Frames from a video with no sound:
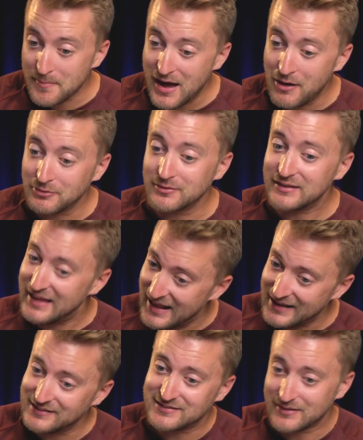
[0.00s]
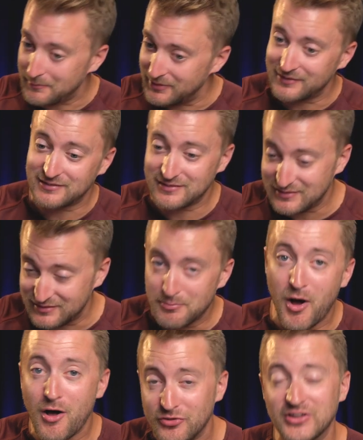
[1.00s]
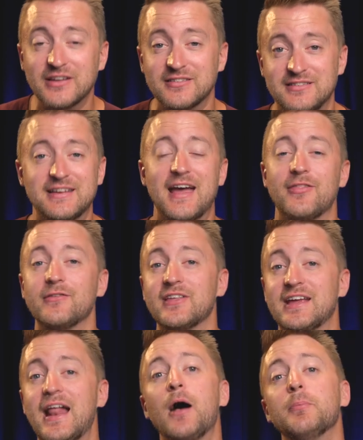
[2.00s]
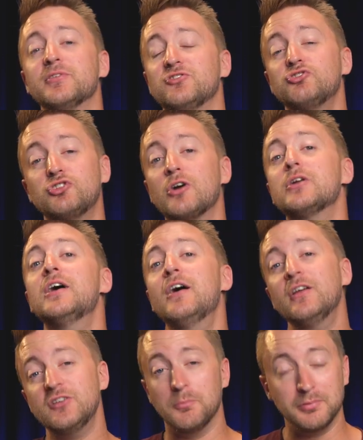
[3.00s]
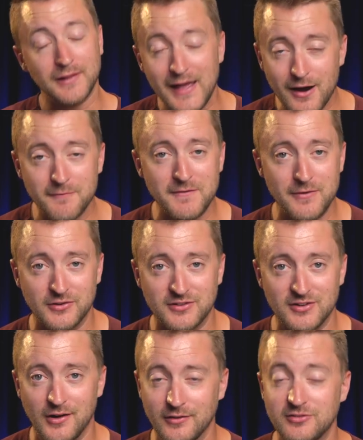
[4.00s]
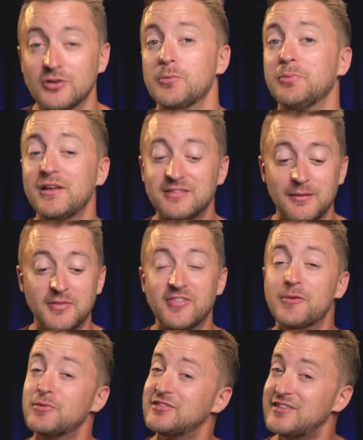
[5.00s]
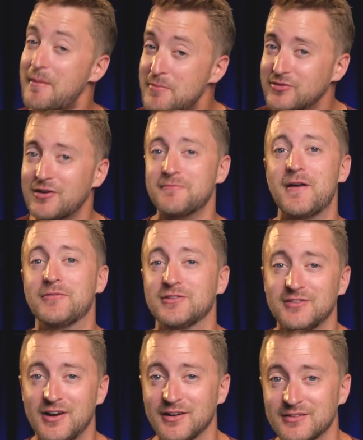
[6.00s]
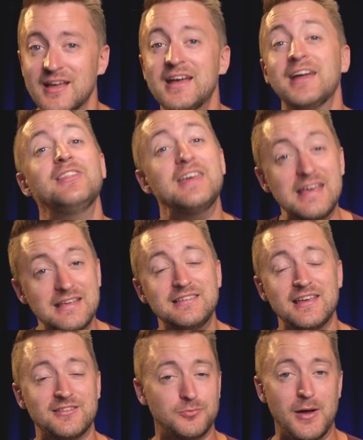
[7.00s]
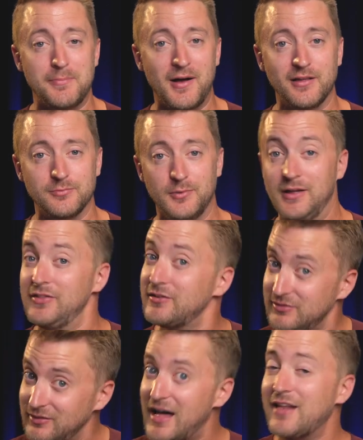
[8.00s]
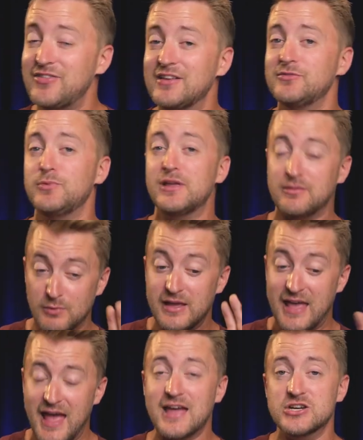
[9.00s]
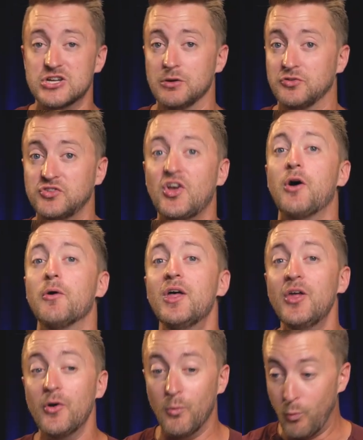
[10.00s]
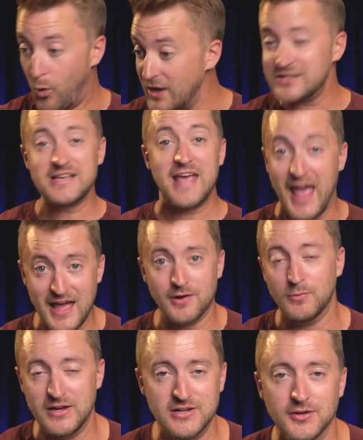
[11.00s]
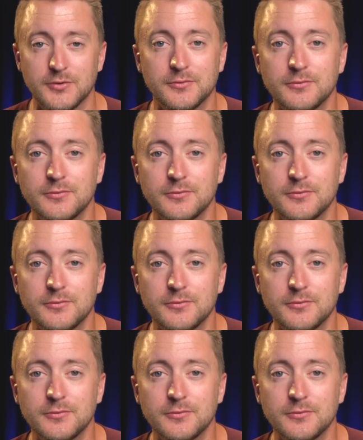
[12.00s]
about getting some of the small things together that can help us start to play our favorite songs, start to play something that resembles our favorite songs in the easiest way possible. And there's a lot of things we can do. So What can we do?